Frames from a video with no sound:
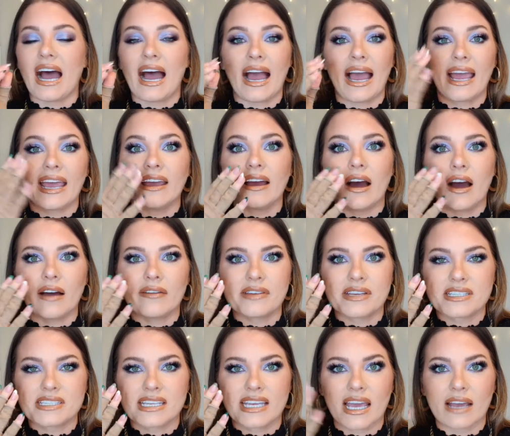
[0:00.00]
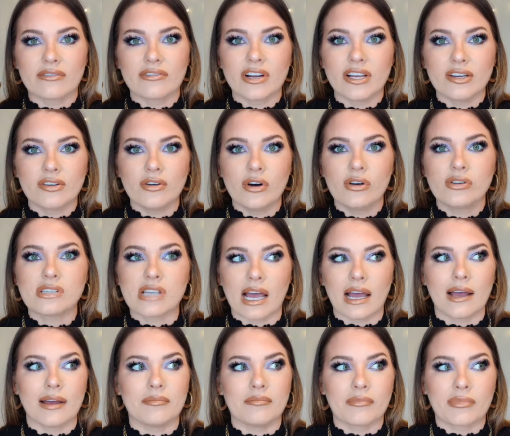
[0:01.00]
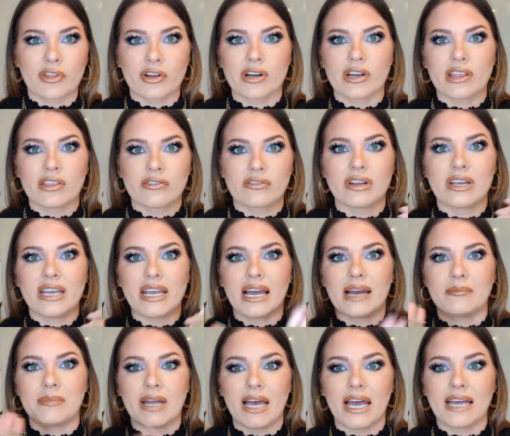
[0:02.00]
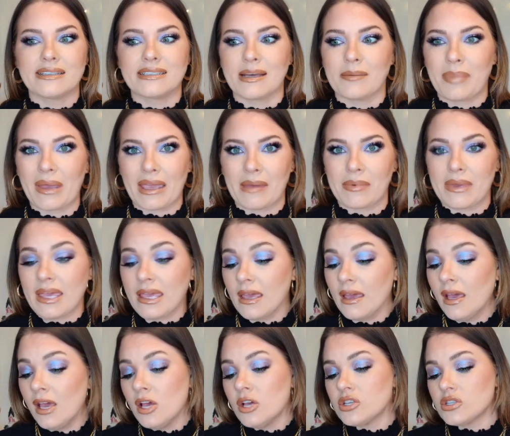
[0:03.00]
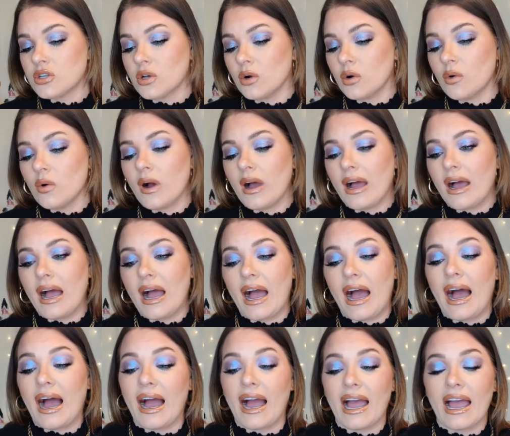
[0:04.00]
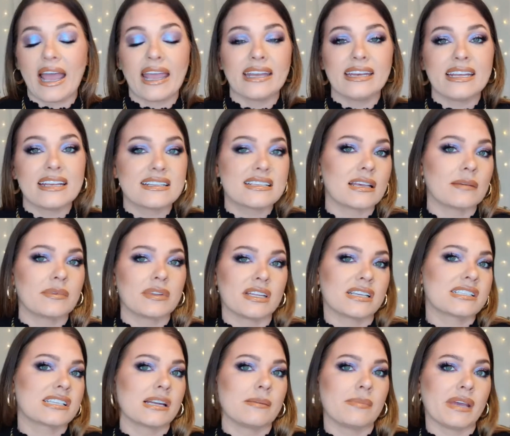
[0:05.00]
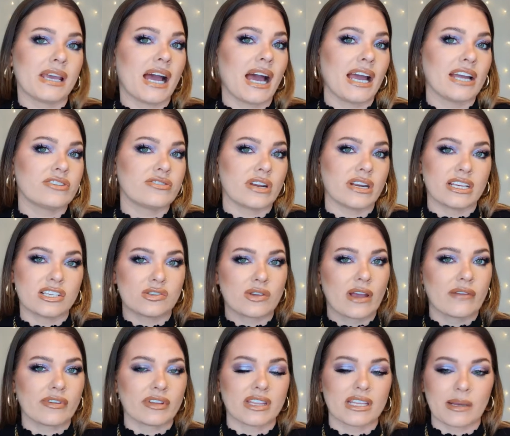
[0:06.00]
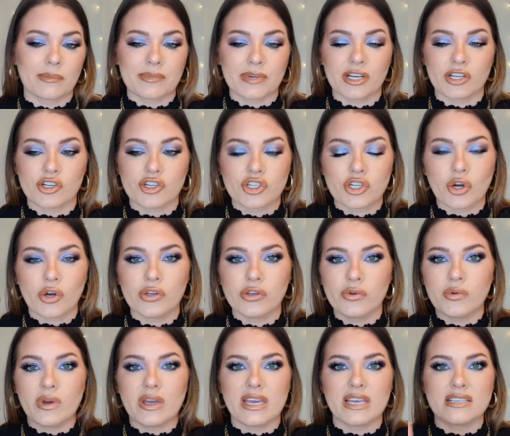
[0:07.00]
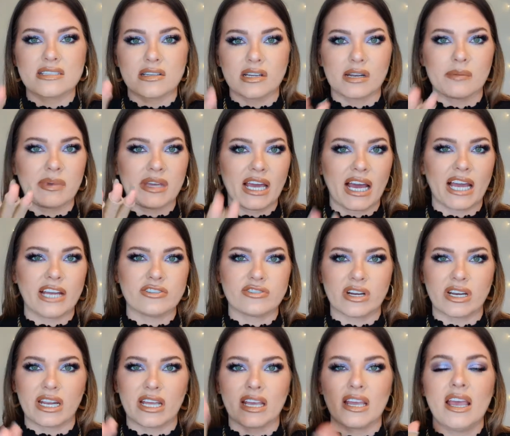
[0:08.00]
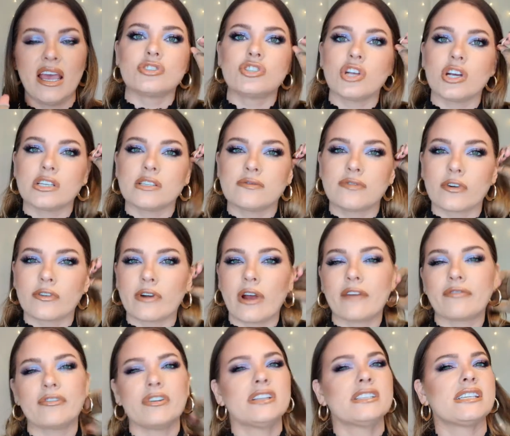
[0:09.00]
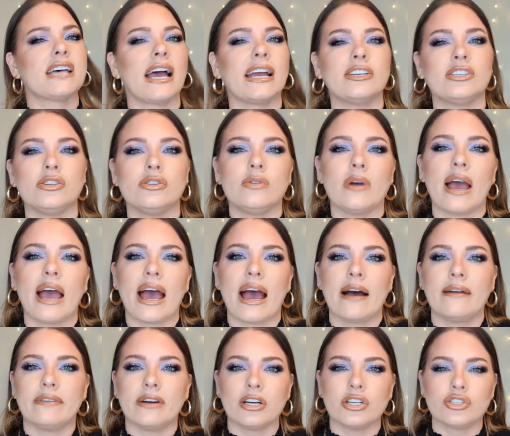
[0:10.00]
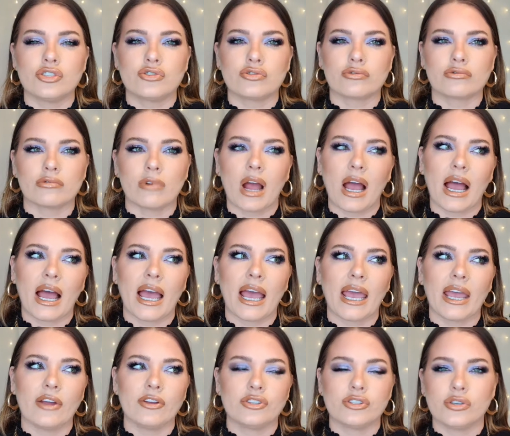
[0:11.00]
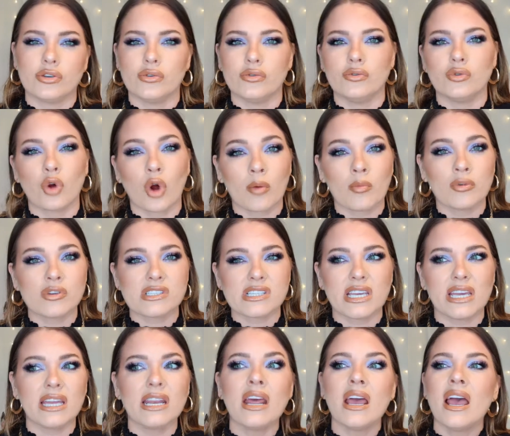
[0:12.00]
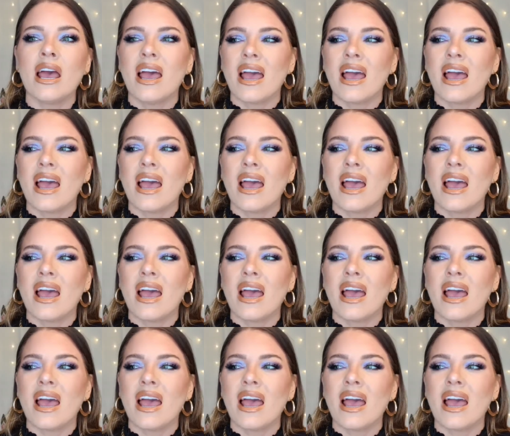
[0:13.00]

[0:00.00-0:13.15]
I obviously have wrinkles. I'm 33. I'm not a baby. So I need something that's going to be hydrating. So everything I'm going to show you is going to be hydrating. Just for reference, I do have dry to normal skin.